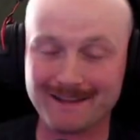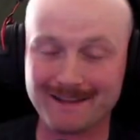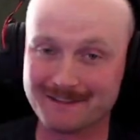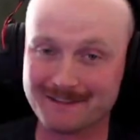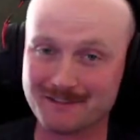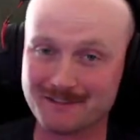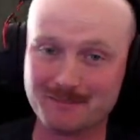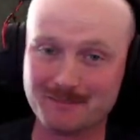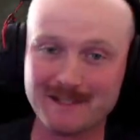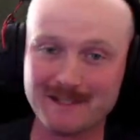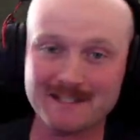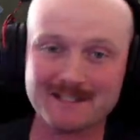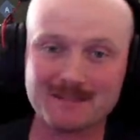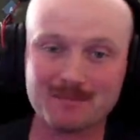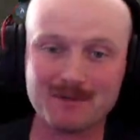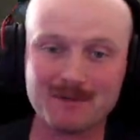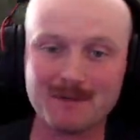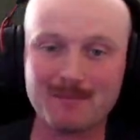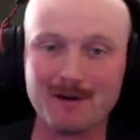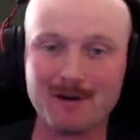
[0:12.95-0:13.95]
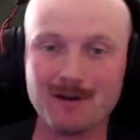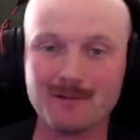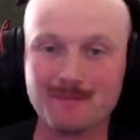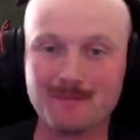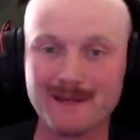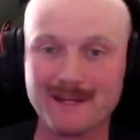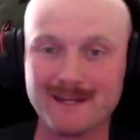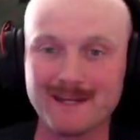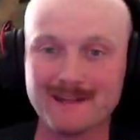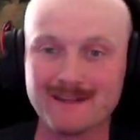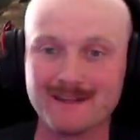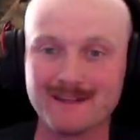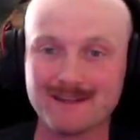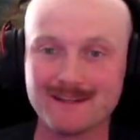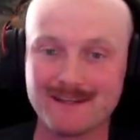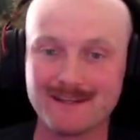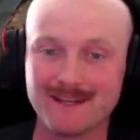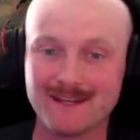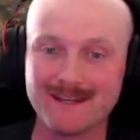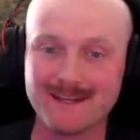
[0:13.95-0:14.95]
This is me, SupremeBaldman,
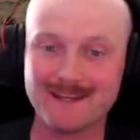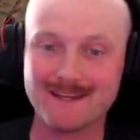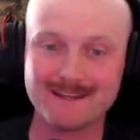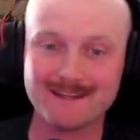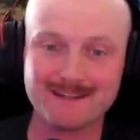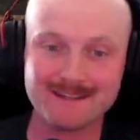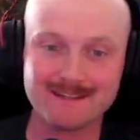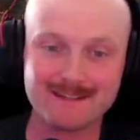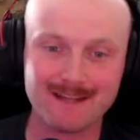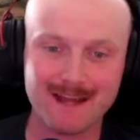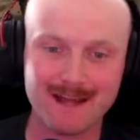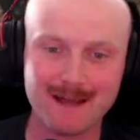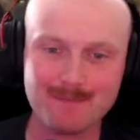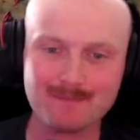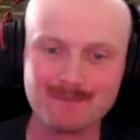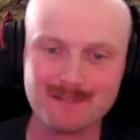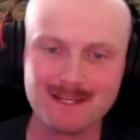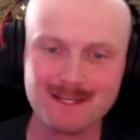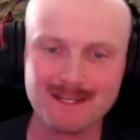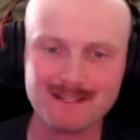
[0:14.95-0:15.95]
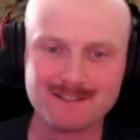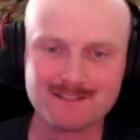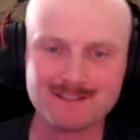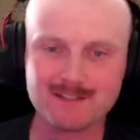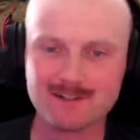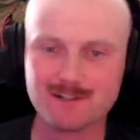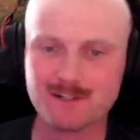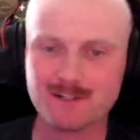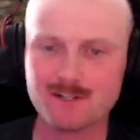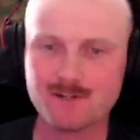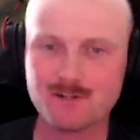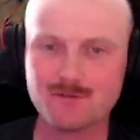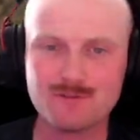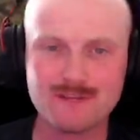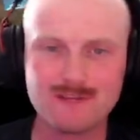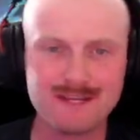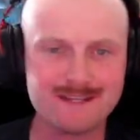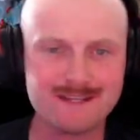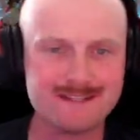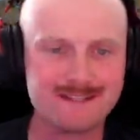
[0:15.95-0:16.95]
and I'm kind of starting a new
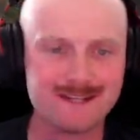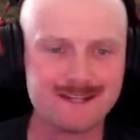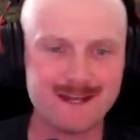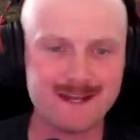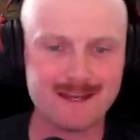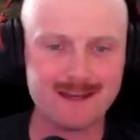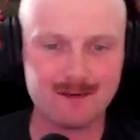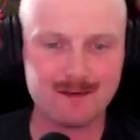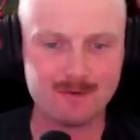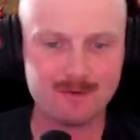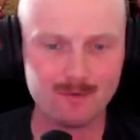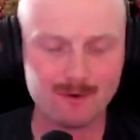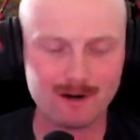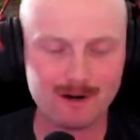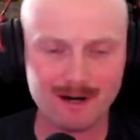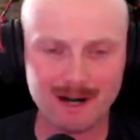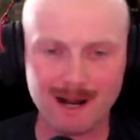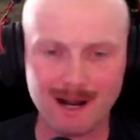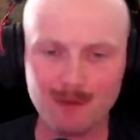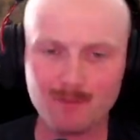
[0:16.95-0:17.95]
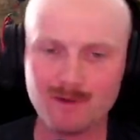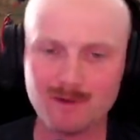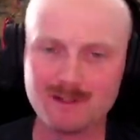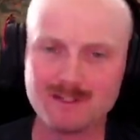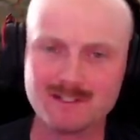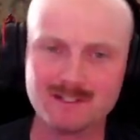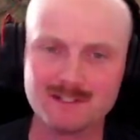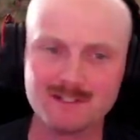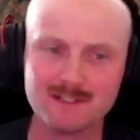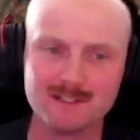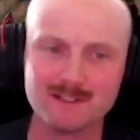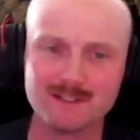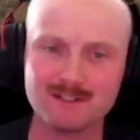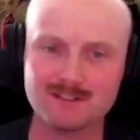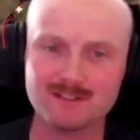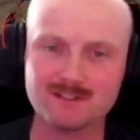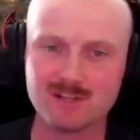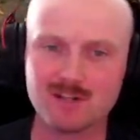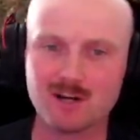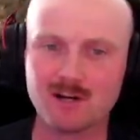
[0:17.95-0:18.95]
thing today where I want to
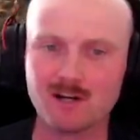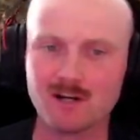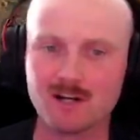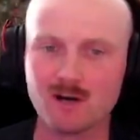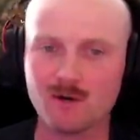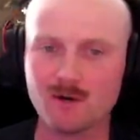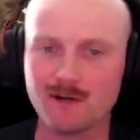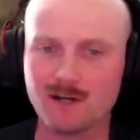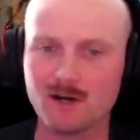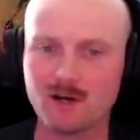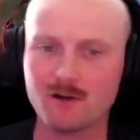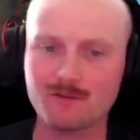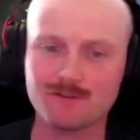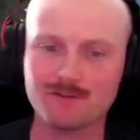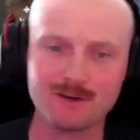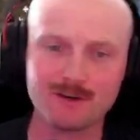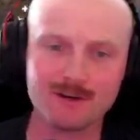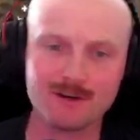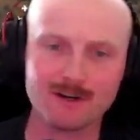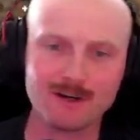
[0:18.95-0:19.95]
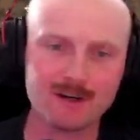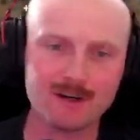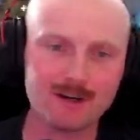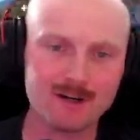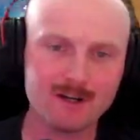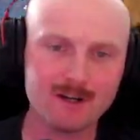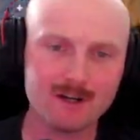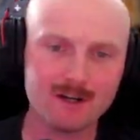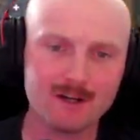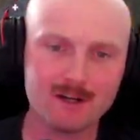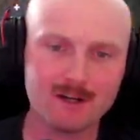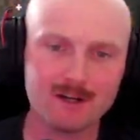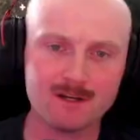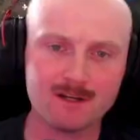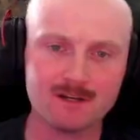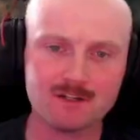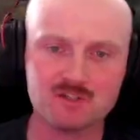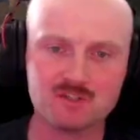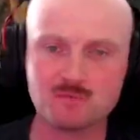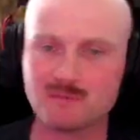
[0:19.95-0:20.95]
start going over
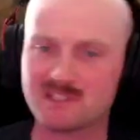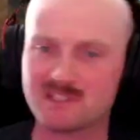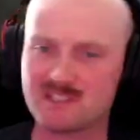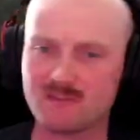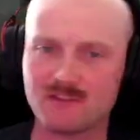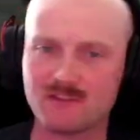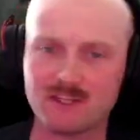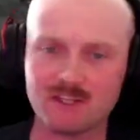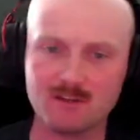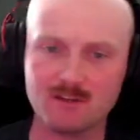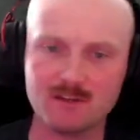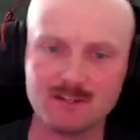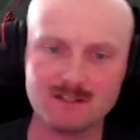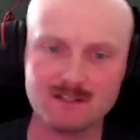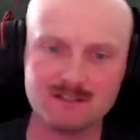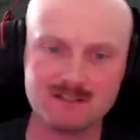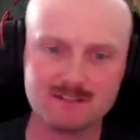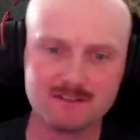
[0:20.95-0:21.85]
specific units